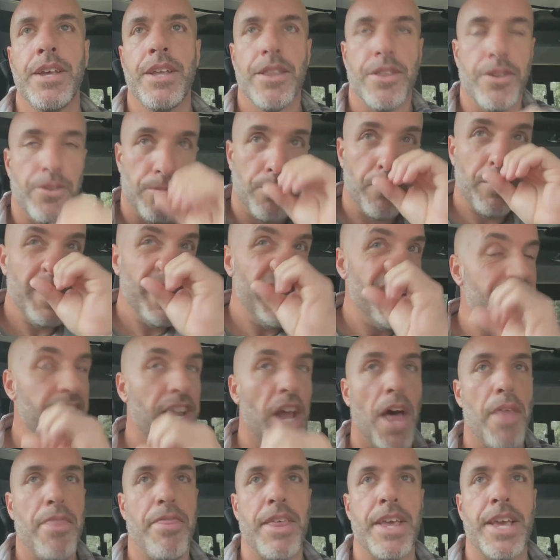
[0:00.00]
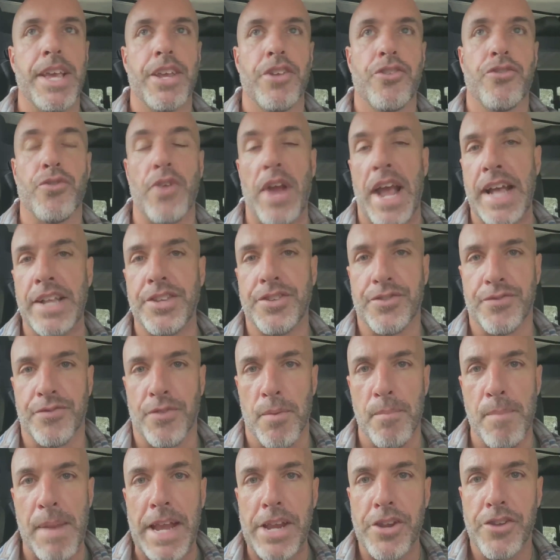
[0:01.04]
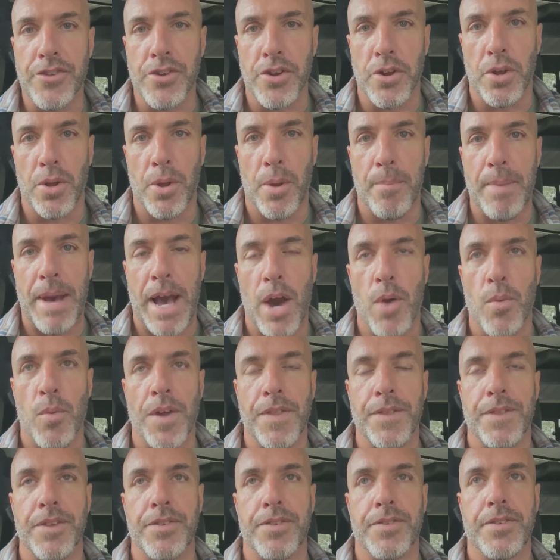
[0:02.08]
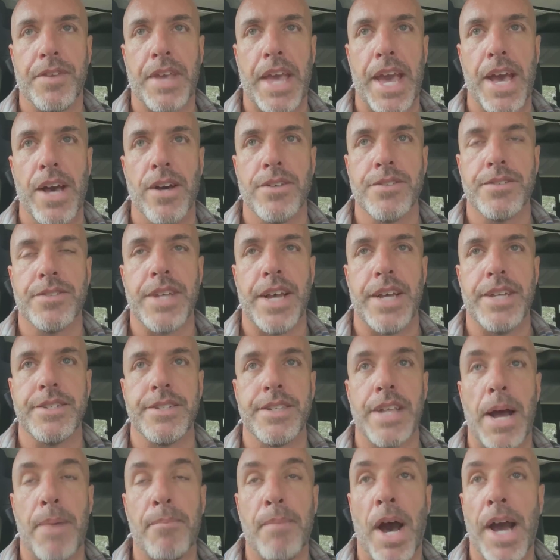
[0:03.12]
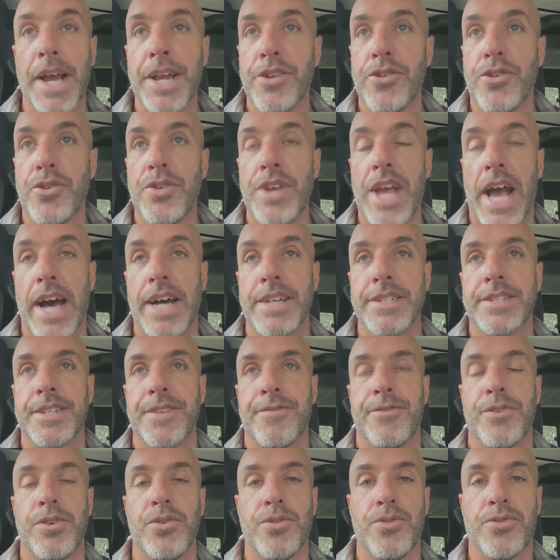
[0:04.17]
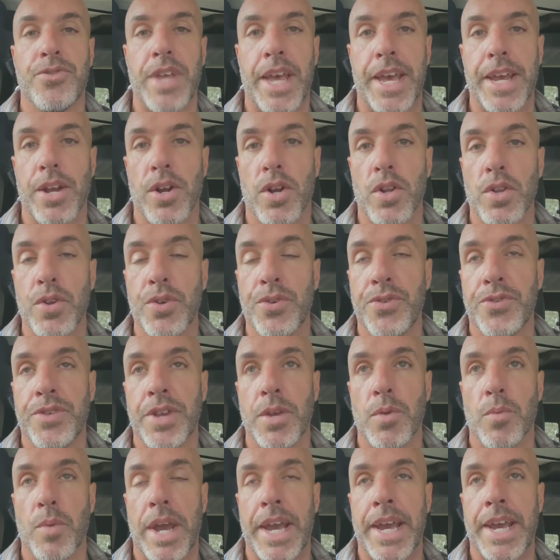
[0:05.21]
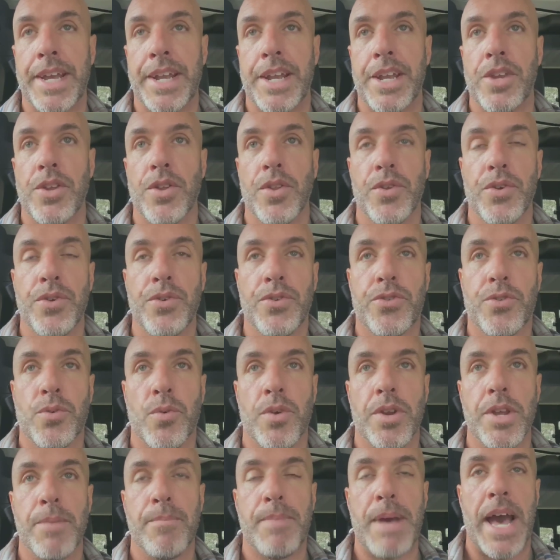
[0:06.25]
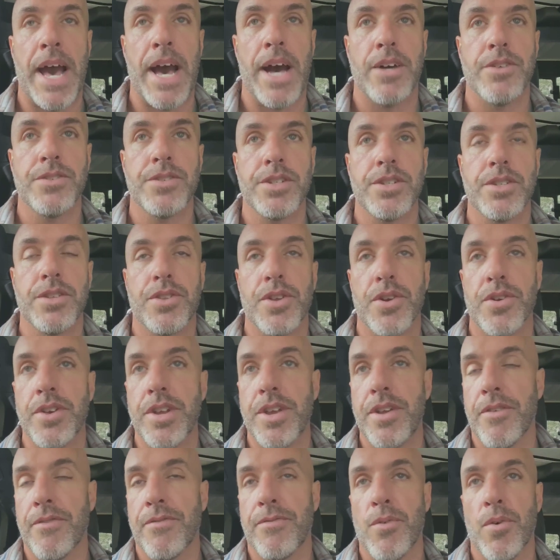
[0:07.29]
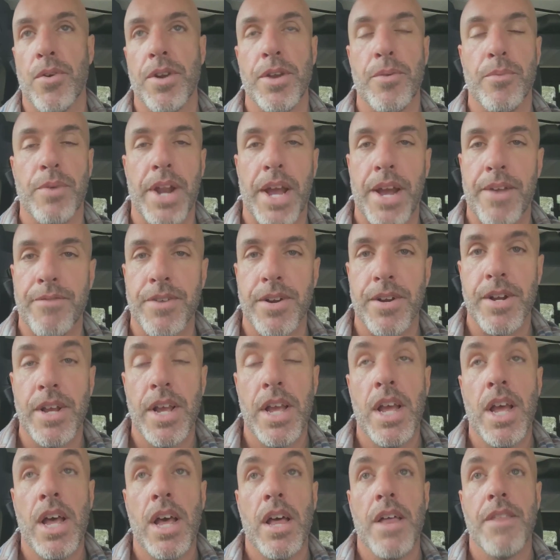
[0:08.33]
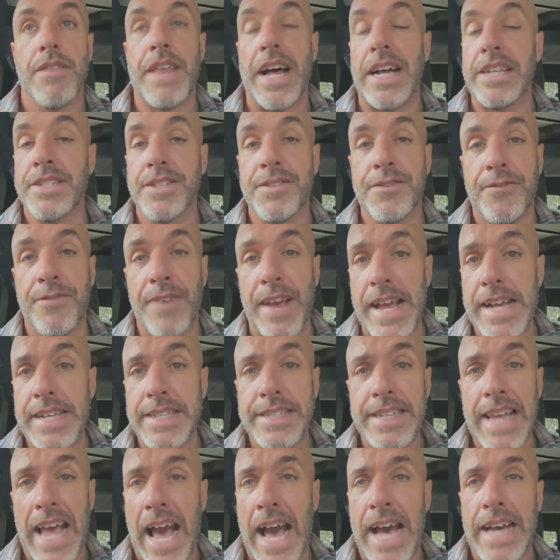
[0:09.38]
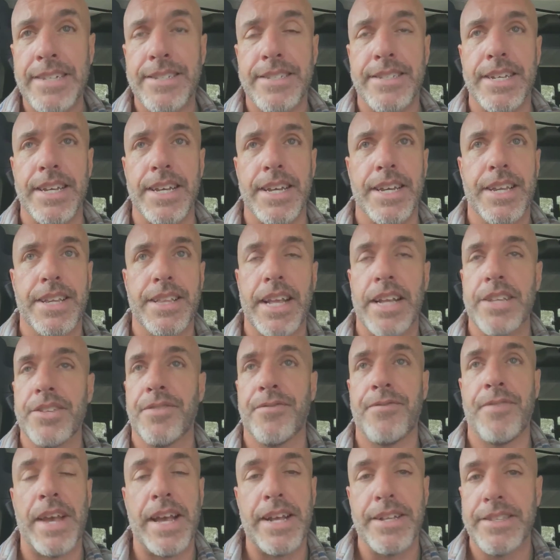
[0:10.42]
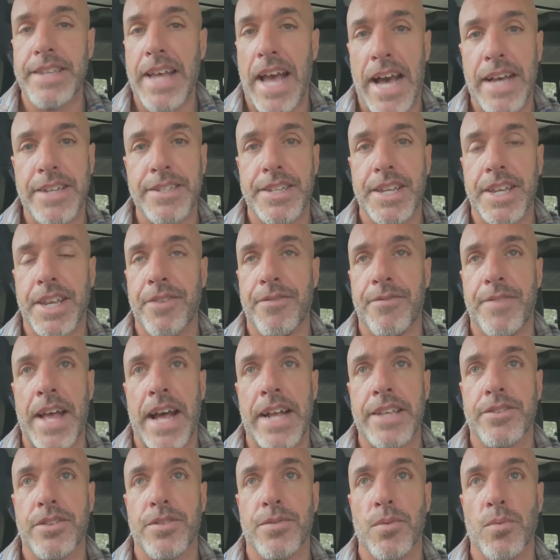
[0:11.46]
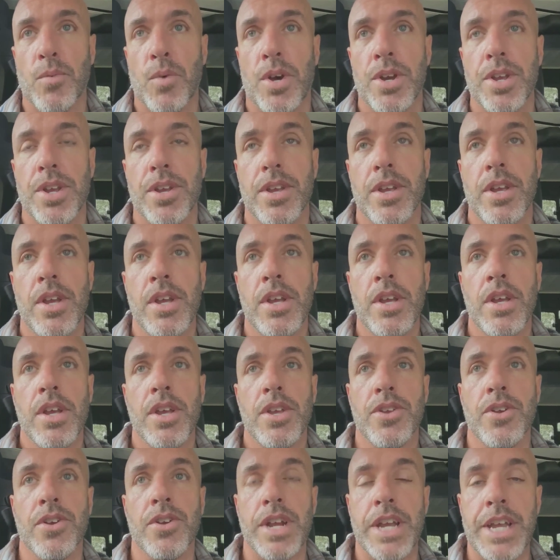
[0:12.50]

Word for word: there's really nothing transformational about what the scale says. Now, mind you, yes, if you say you're losing weight and you lose 20 pounds and 30 or 40, whatever, that's fantastic. That's fantastic if that's what you're